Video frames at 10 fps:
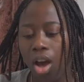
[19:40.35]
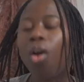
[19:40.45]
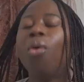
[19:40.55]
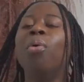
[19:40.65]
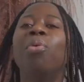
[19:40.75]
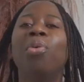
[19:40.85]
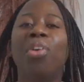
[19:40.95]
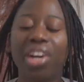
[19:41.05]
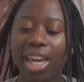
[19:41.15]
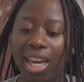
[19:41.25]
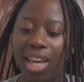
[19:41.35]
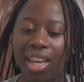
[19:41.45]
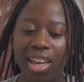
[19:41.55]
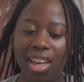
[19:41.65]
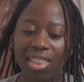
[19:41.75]
Oh, okay.
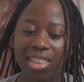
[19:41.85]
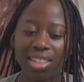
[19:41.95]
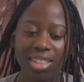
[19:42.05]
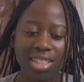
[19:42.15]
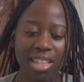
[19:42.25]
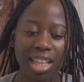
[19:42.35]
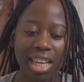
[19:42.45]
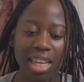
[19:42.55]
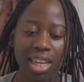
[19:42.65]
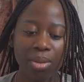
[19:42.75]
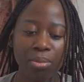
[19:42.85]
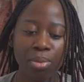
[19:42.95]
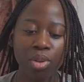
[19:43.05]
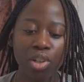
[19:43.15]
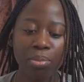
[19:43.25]
This is like a
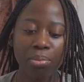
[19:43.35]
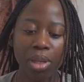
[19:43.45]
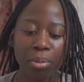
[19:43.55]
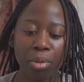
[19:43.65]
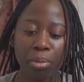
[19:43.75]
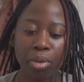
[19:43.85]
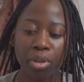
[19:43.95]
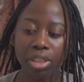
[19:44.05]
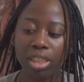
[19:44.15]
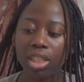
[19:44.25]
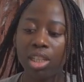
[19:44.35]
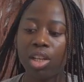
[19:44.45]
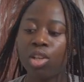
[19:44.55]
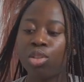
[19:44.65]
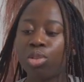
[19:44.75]
computer memo board.
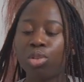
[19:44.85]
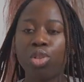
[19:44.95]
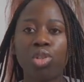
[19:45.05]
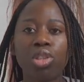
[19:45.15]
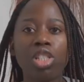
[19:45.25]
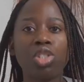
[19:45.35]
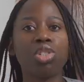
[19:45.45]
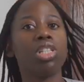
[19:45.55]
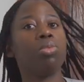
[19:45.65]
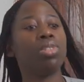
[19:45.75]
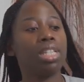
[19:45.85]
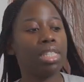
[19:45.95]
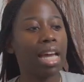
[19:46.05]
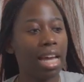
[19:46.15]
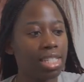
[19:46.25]
So you literally would
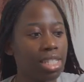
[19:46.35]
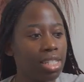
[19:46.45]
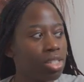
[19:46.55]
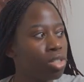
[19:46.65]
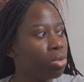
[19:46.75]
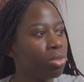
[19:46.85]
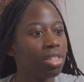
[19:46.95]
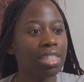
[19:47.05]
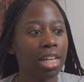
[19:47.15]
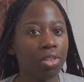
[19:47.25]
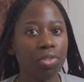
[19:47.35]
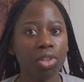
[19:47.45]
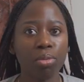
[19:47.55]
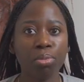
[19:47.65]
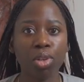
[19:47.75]
attach it to the side of your
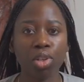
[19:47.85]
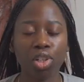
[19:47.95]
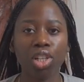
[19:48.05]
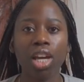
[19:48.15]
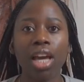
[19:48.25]
computer.